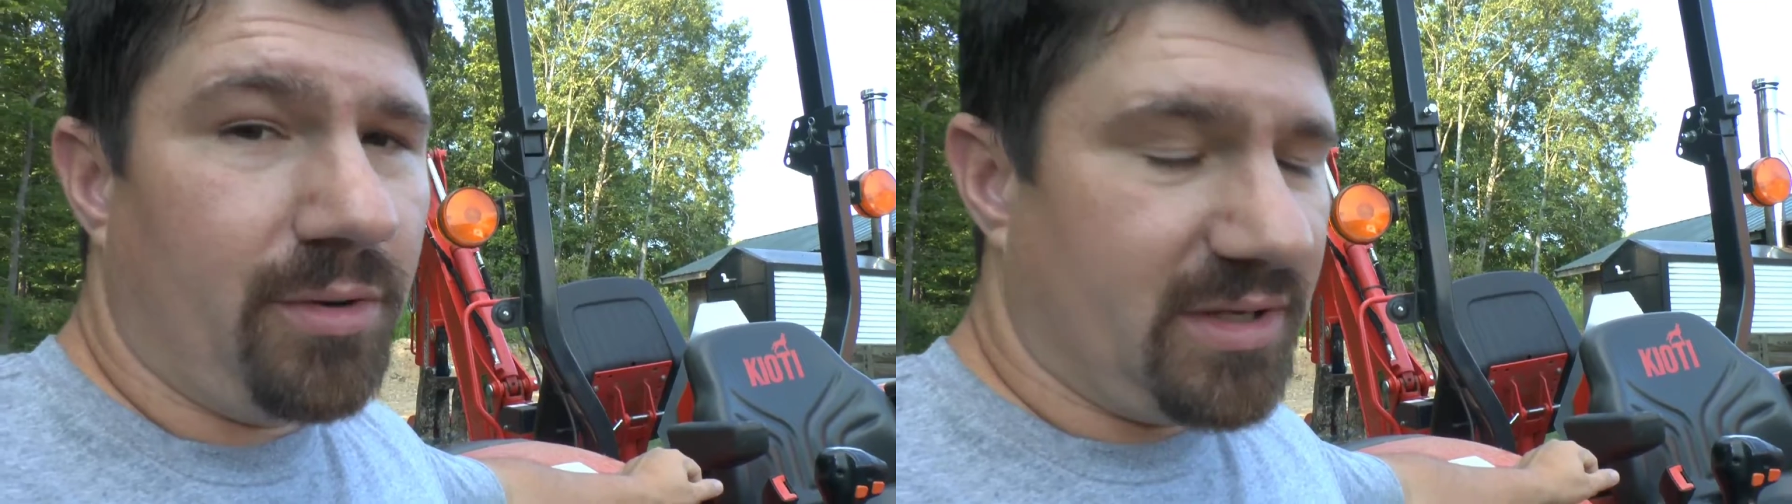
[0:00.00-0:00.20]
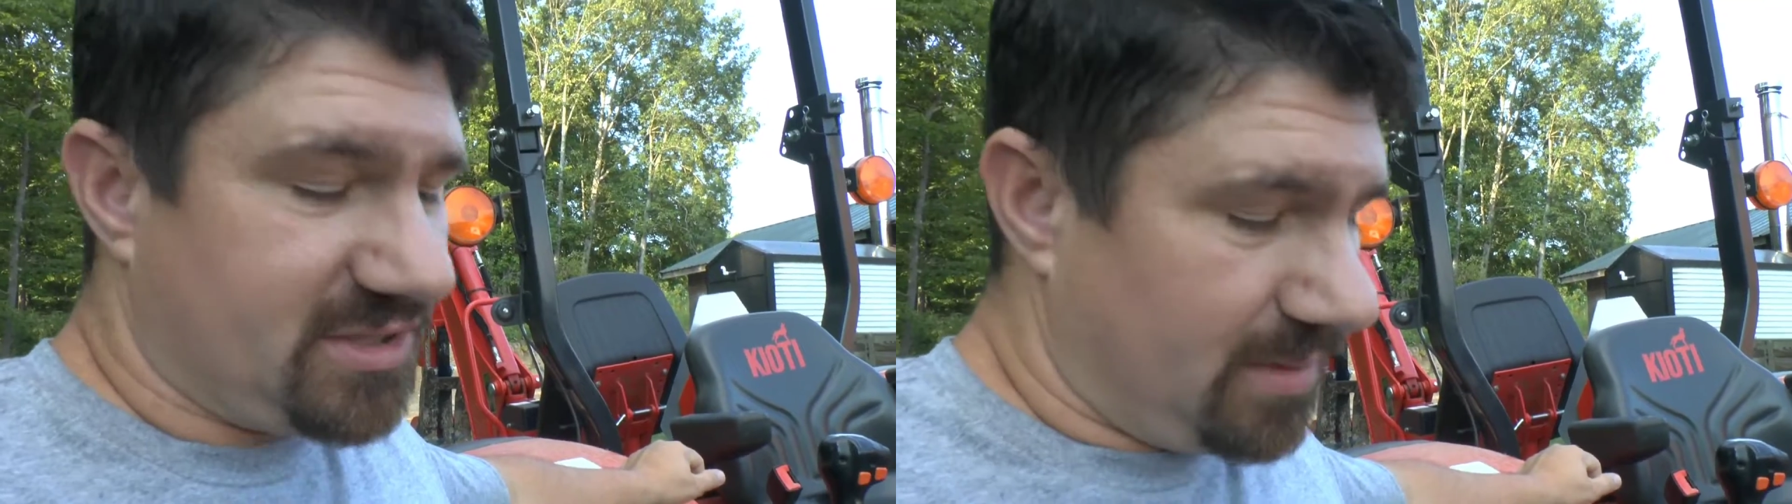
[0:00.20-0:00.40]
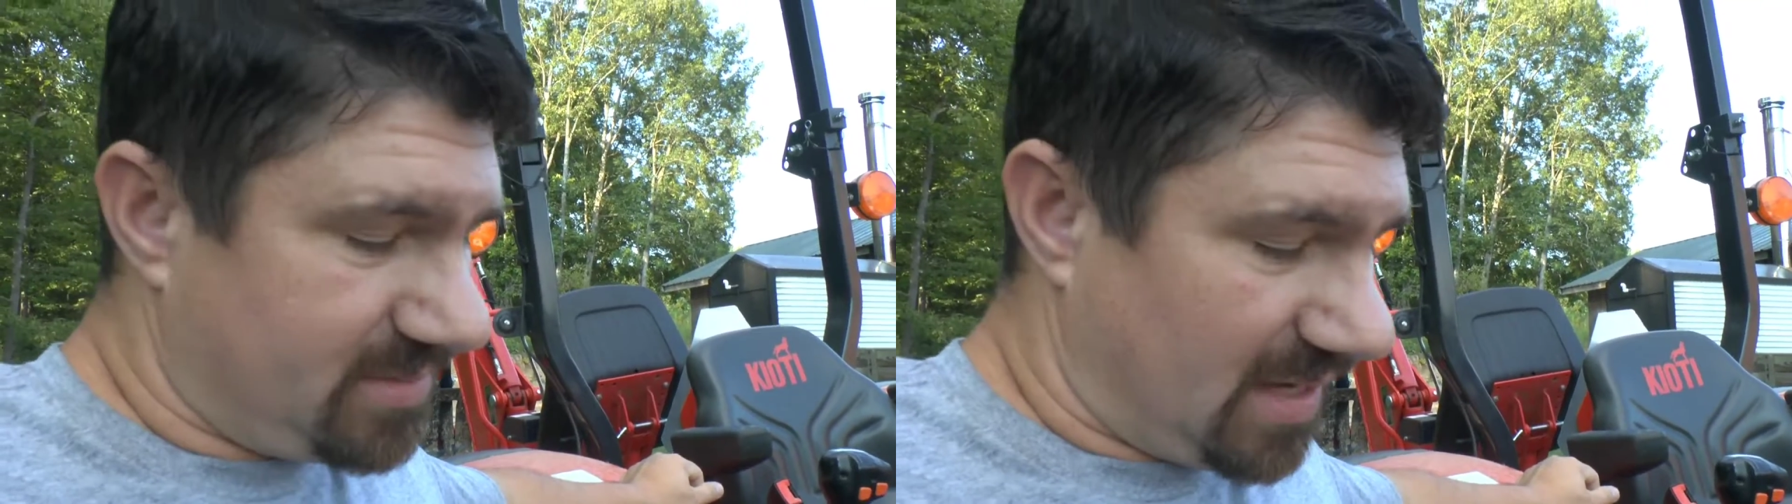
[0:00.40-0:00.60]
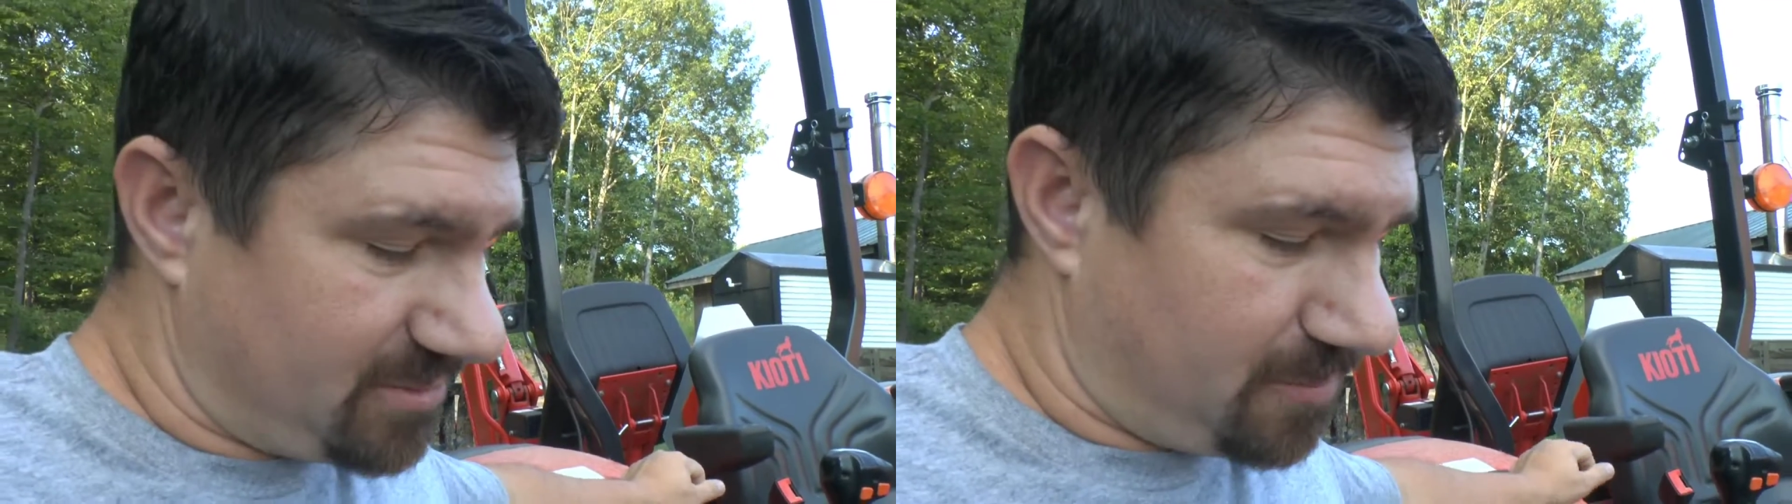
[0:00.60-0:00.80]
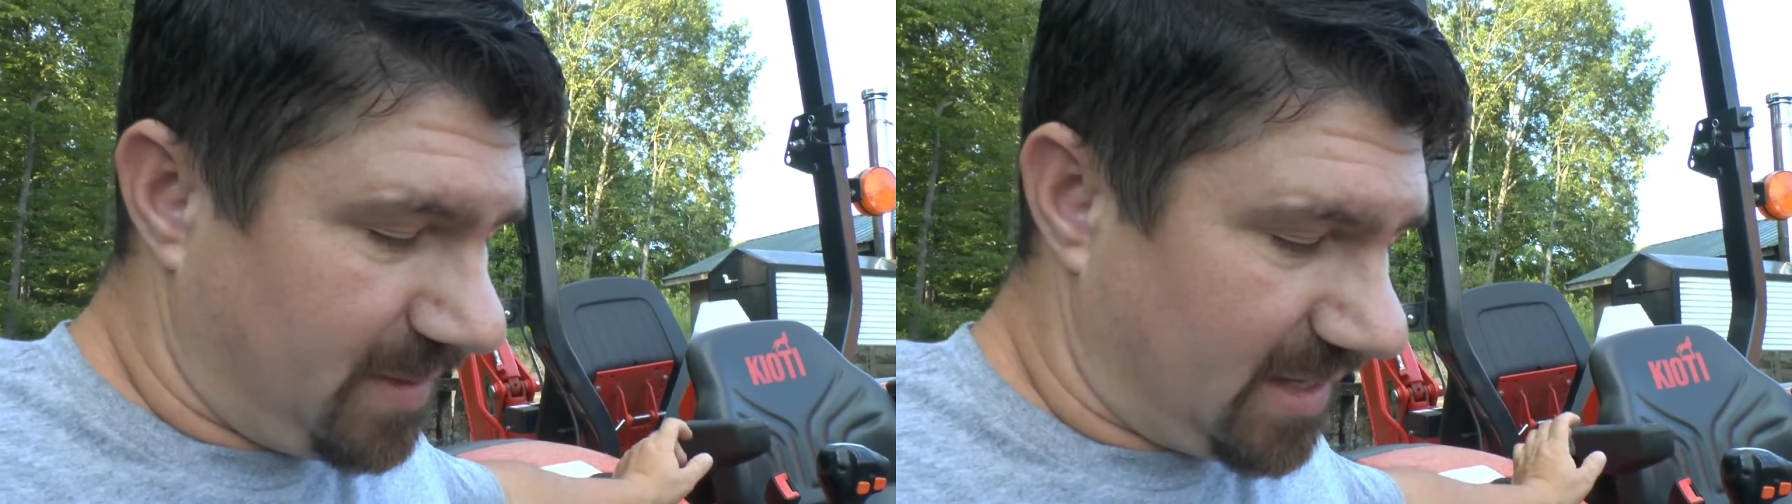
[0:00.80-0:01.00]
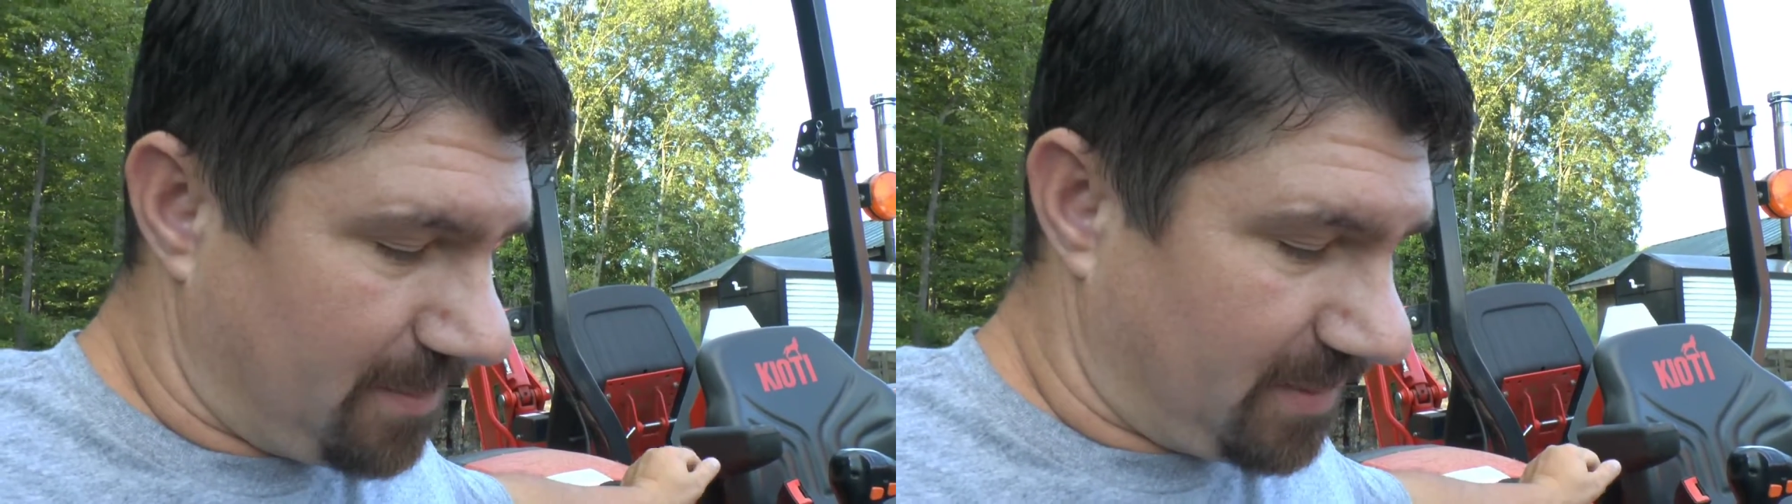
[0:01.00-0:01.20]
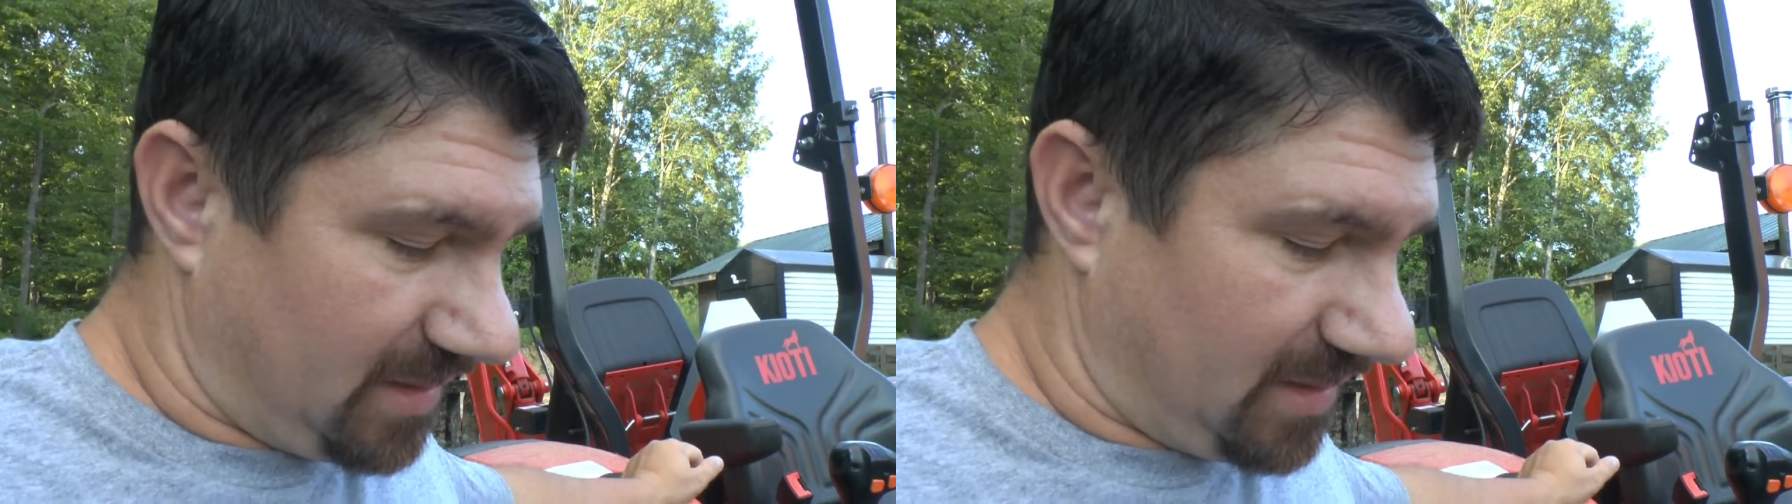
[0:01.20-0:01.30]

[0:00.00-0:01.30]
and sometimes you pick up a